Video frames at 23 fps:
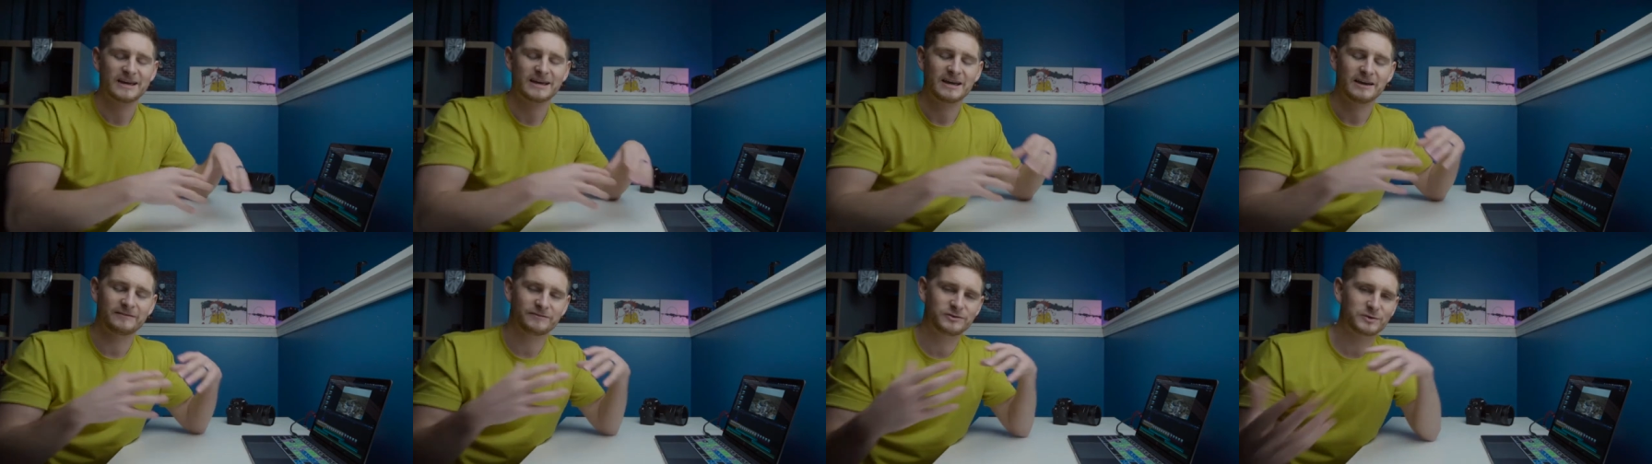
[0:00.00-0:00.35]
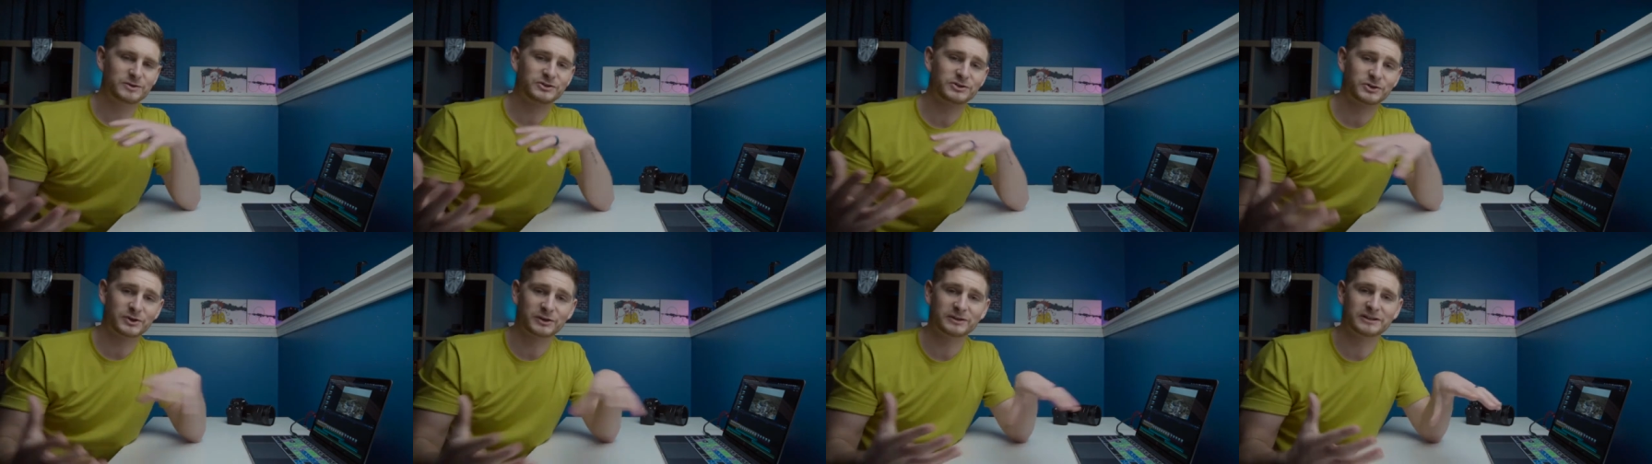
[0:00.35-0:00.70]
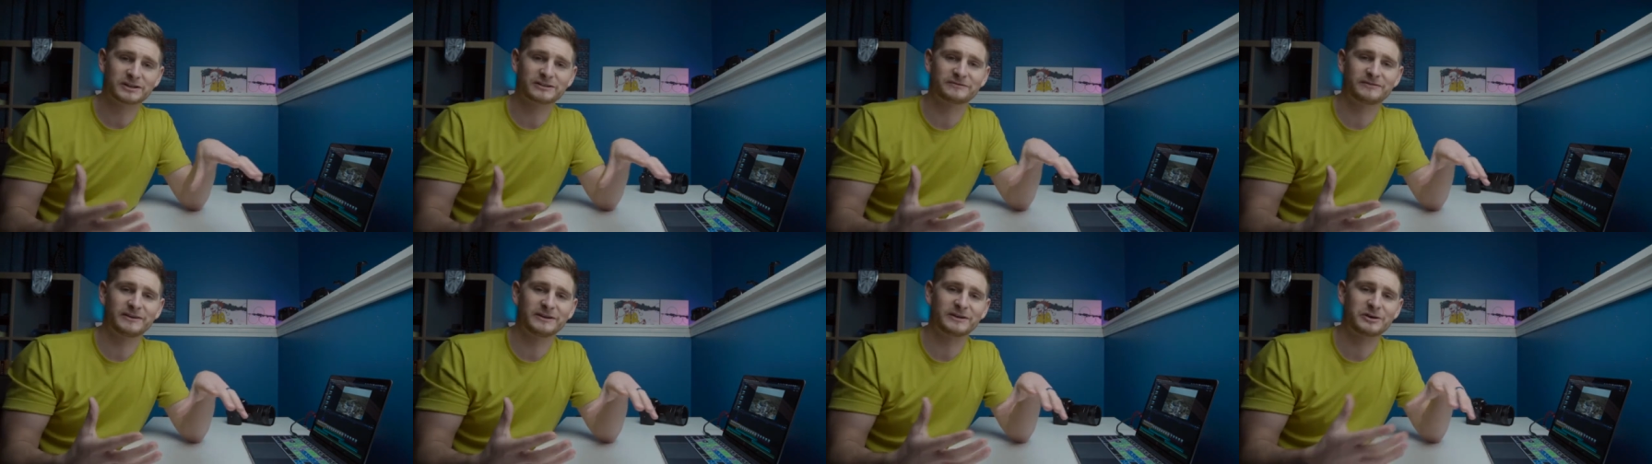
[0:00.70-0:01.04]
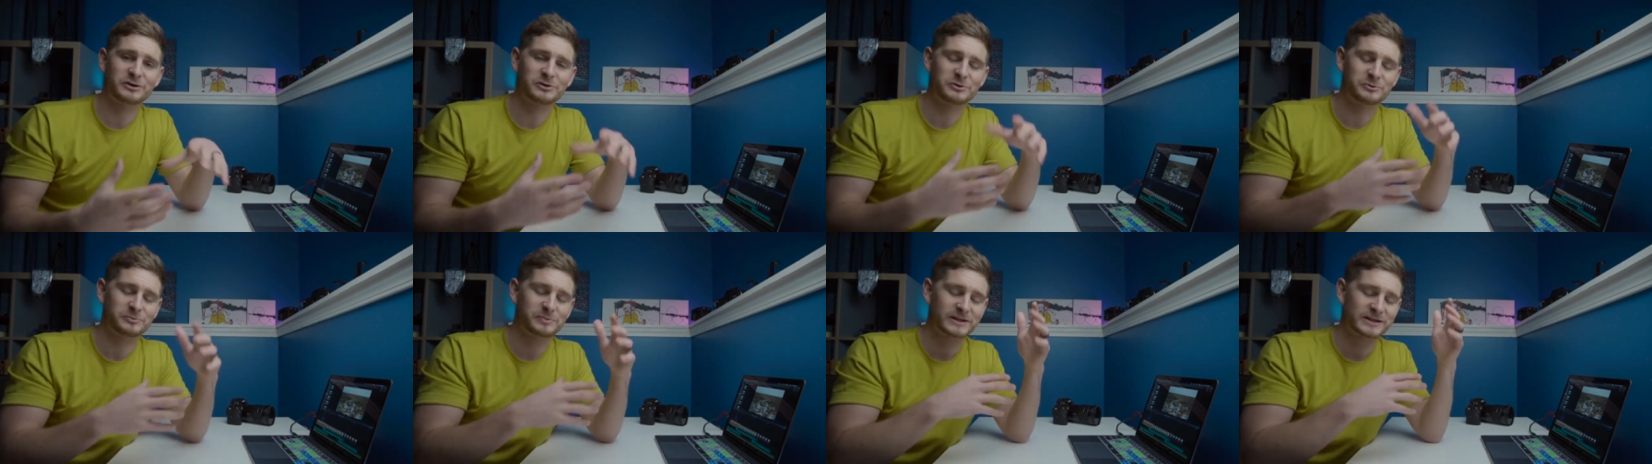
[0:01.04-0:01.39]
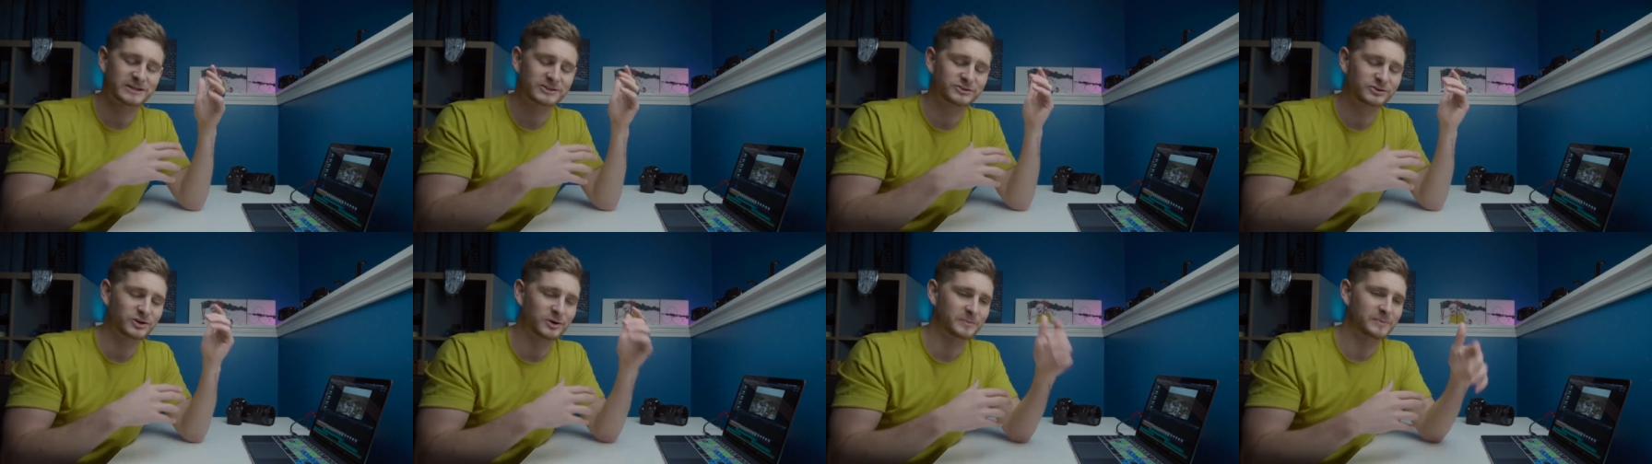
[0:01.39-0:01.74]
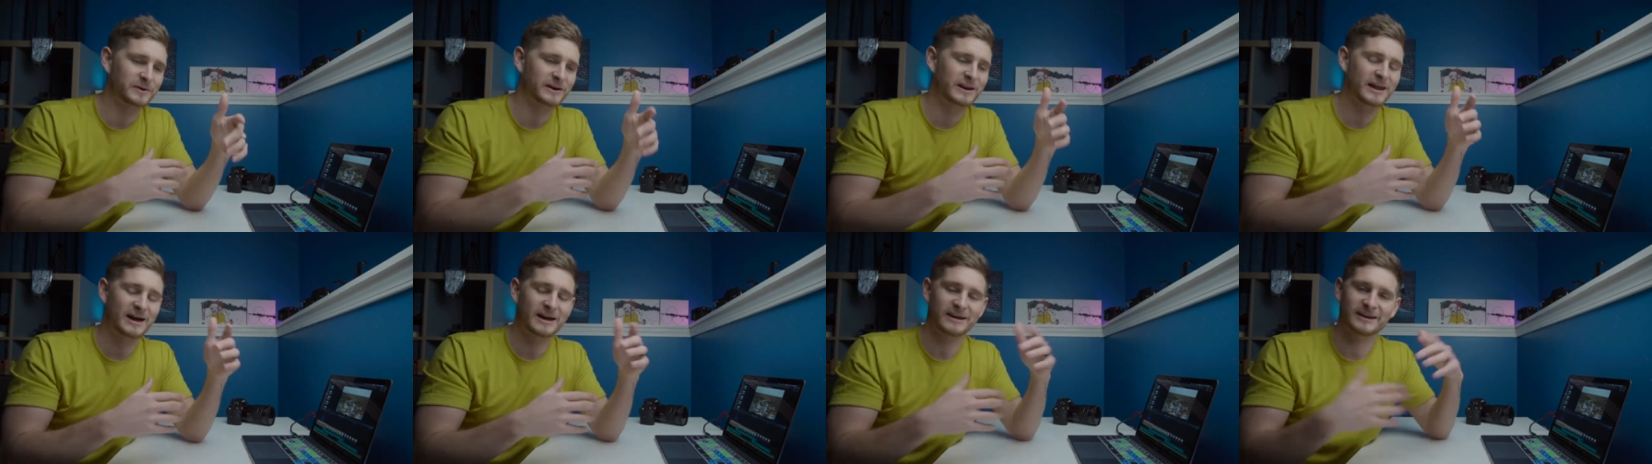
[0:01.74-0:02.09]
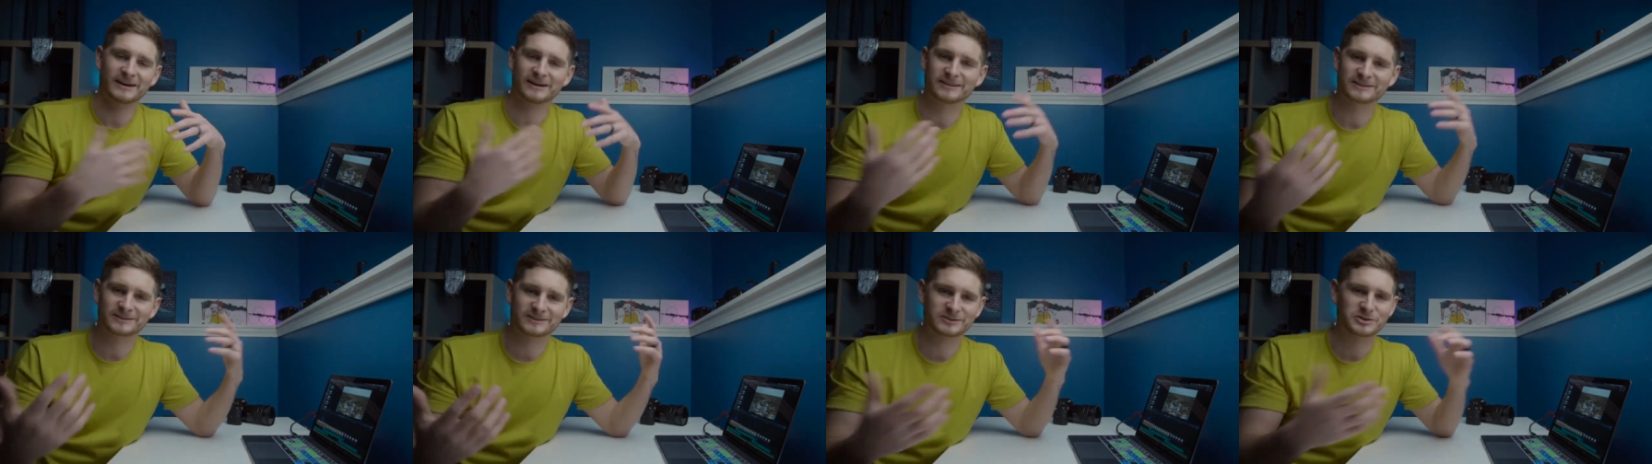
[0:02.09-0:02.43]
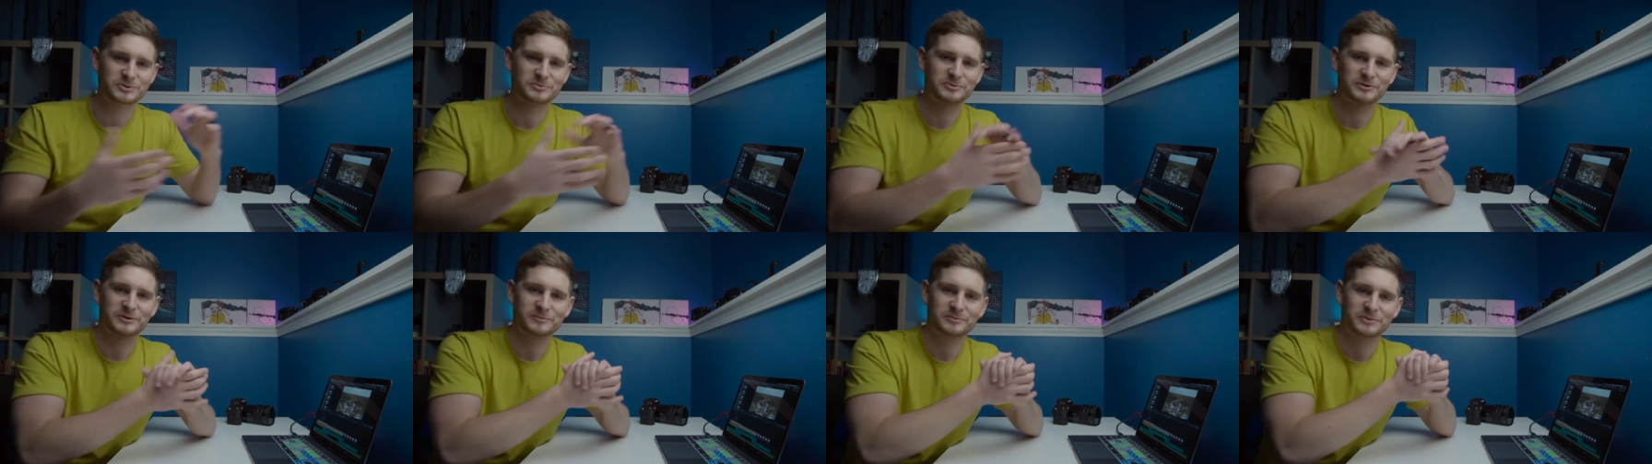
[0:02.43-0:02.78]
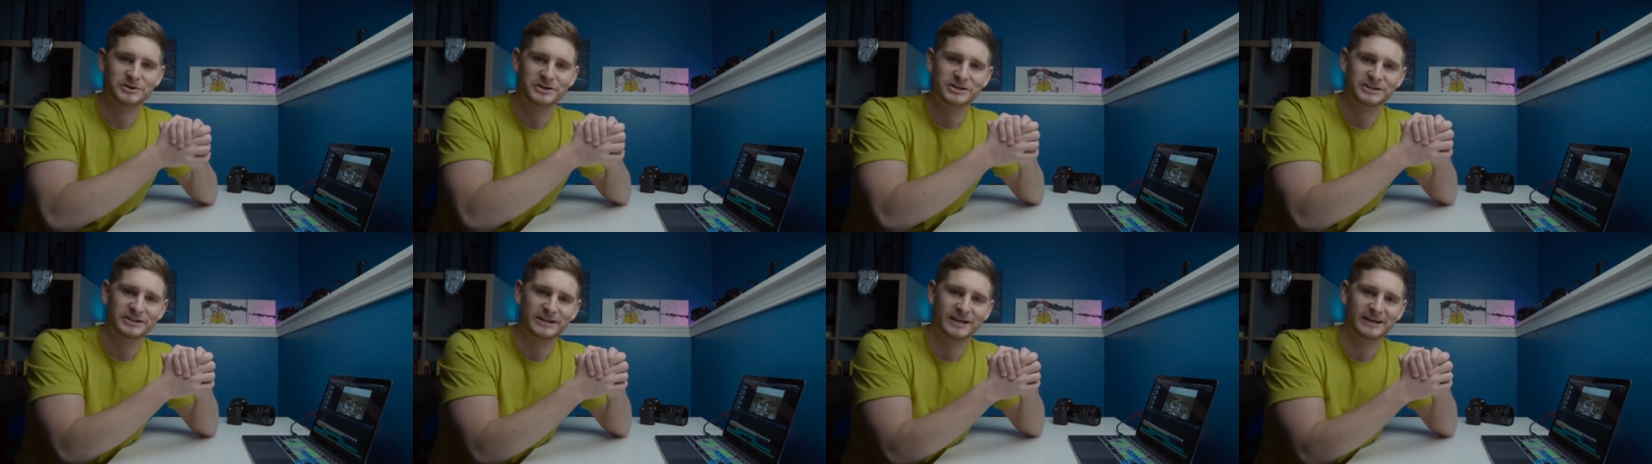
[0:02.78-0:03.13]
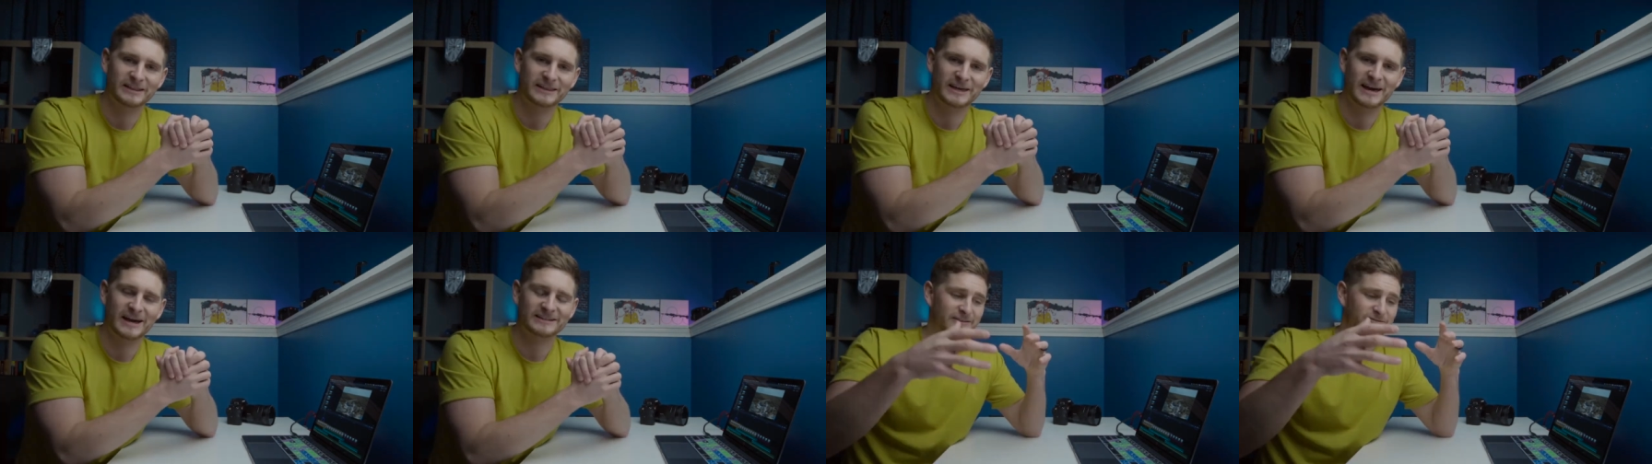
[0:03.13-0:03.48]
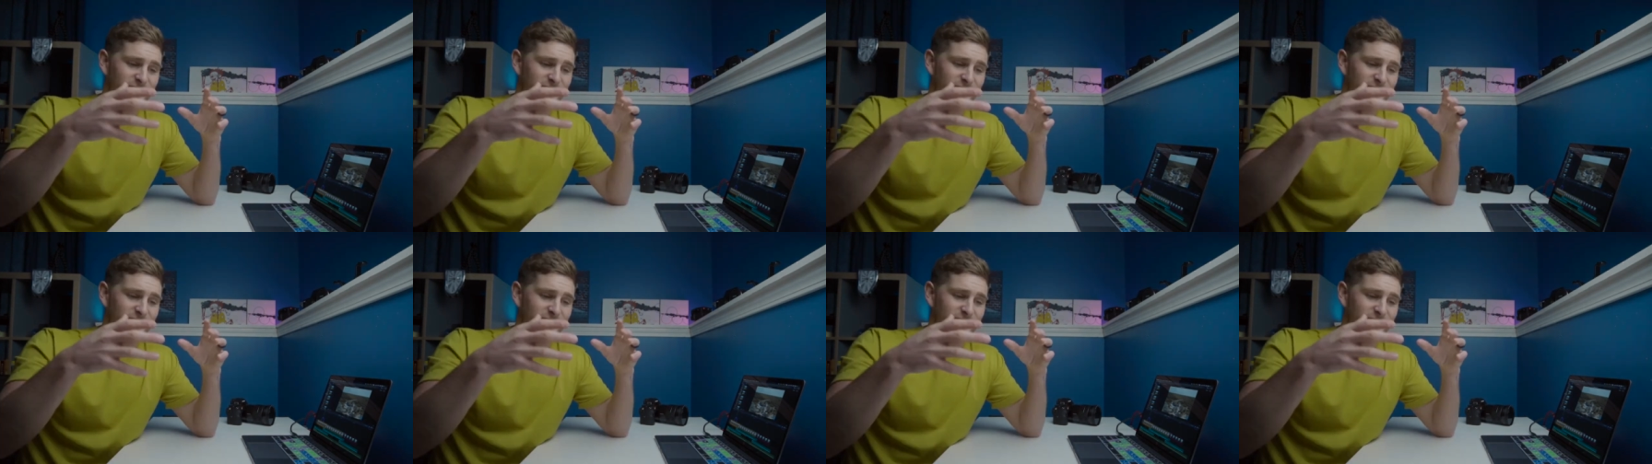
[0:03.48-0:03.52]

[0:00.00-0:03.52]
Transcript: If you enjoyed this video, please drop a like, I'd super appreciate that.